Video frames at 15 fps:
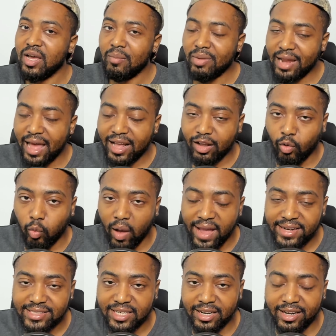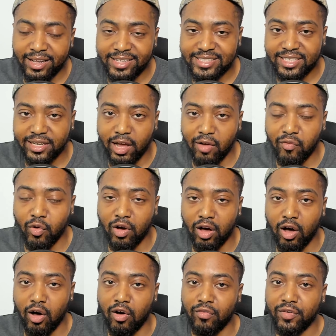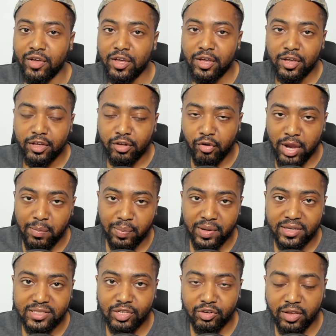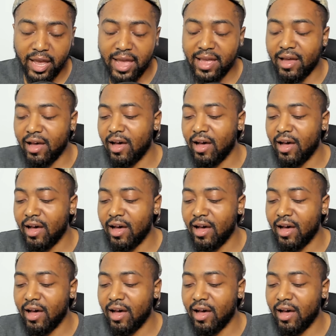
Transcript: but not quite to this level of creepiness, okay?